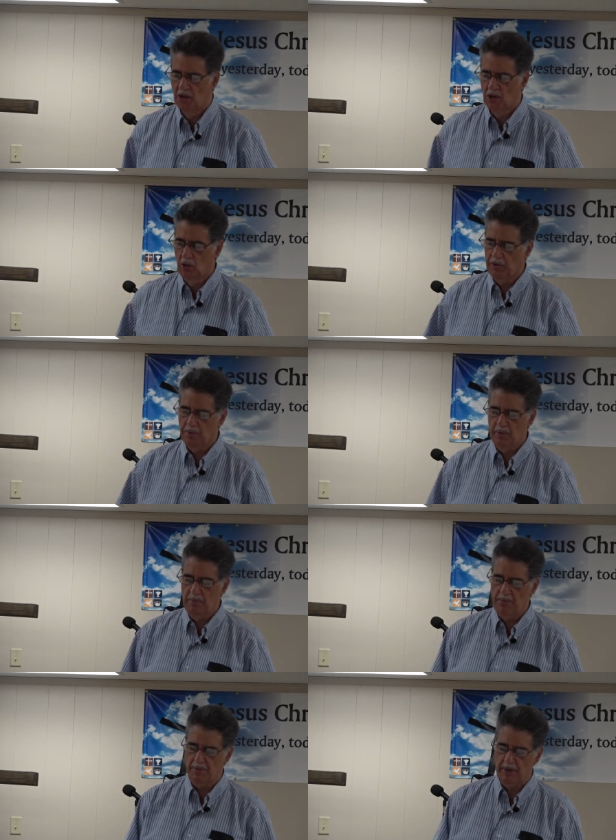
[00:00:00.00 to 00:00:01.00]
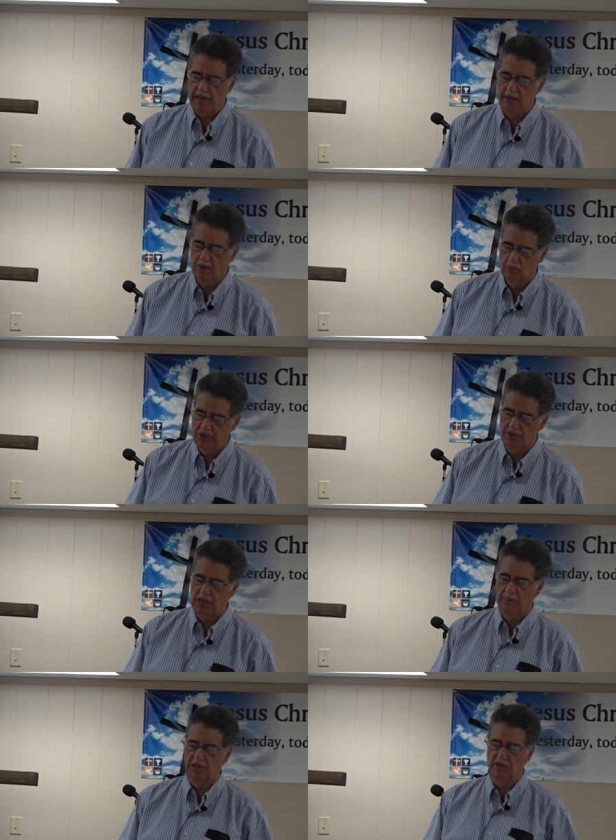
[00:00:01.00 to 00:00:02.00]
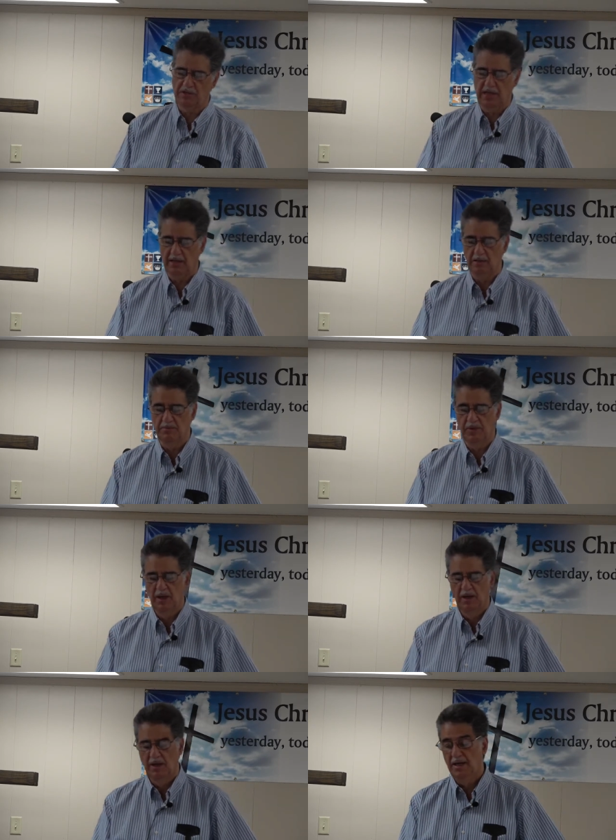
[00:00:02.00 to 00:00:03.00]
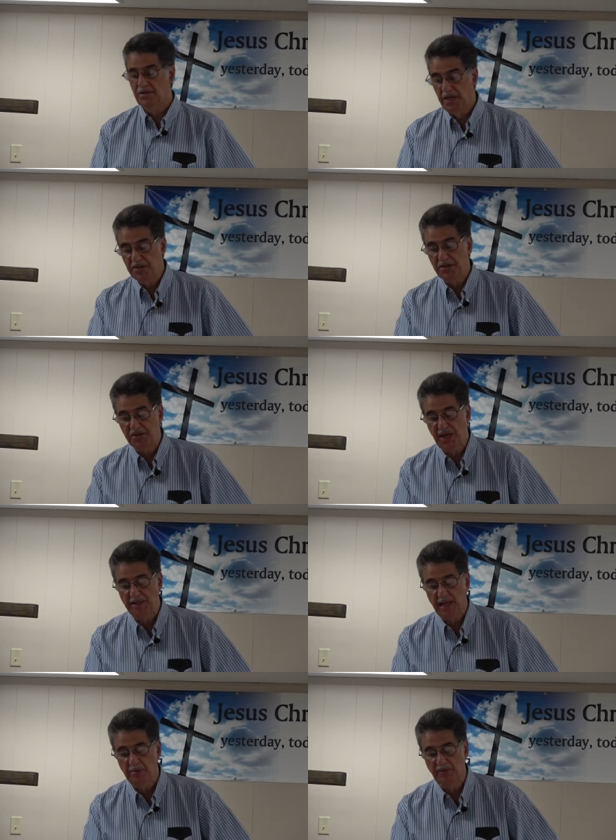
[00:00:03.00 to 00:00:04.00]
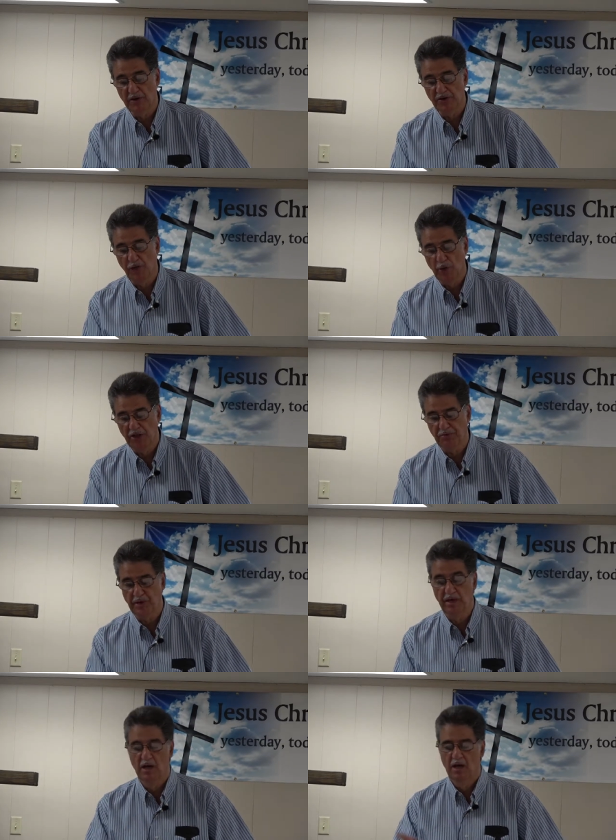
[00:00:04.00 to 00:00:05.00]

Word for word: Lord, remember me when you come to your kingdom. And Jesus said to him in verse 43,